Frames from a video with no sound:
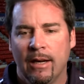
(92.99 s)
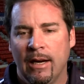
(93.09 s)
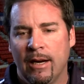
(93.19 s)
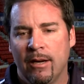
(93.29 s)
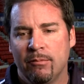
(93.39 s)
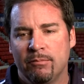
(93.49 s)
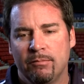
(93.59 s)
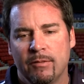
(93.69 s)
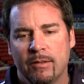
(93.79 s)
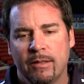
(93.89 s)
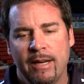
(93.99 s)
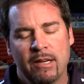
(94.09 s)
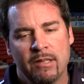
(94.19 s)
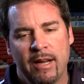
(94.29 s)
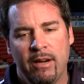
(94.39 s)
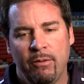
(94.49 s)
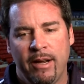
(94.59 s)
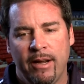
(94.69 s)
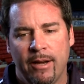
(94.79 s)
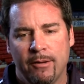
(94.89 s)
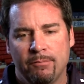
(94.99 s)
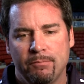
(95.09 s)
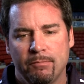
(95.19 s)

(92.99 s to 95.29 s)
The next night we had